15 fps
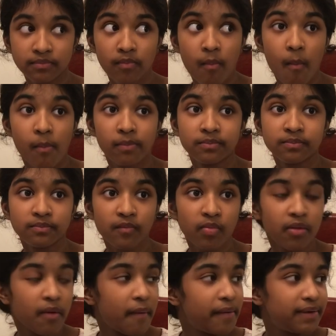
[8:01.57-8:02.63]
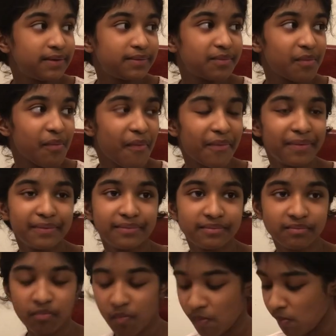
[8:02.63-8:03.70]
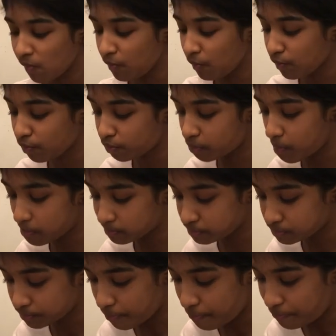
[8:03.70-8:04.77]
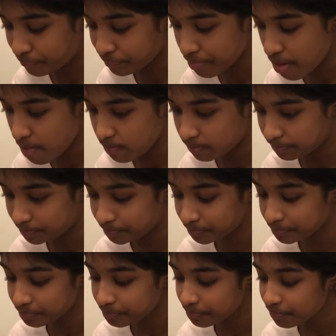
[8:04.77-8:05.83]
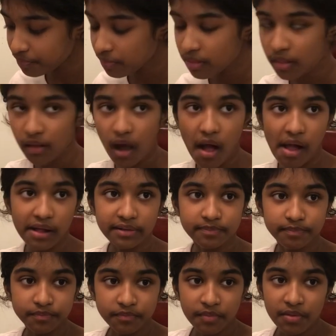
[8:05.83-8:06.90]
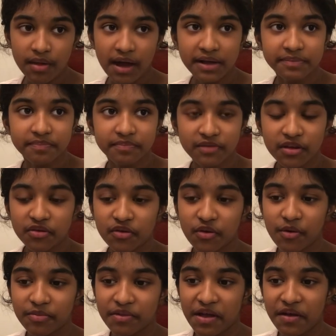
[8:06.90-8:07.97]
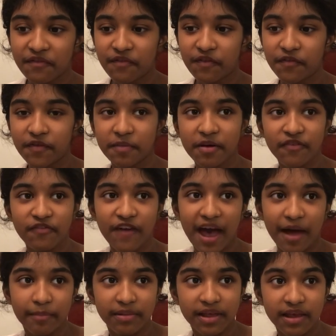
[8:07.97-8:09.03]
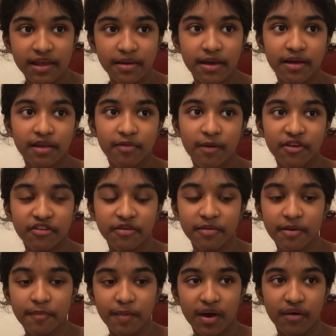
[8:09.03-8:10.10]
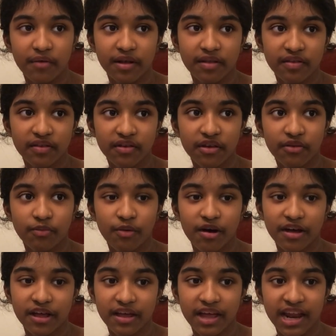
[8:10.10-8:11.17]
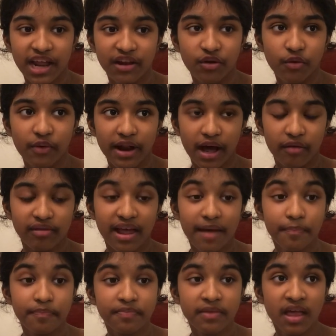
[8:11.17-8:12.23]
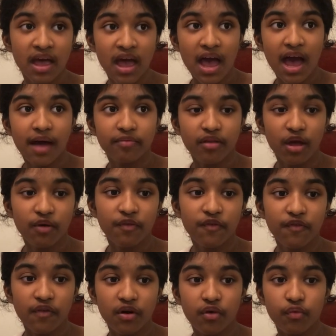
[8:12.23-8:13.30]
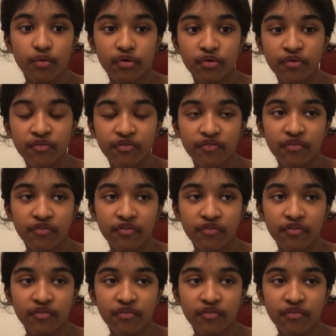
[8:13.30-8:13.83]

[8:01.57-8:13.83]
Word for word: they're thankful for this Thanksgiving, starting from Natalie. Right, Natalie? So mm. I'm thankful for my family, especially my parents, because what can I do without them? Mm. I'm thankful for a roof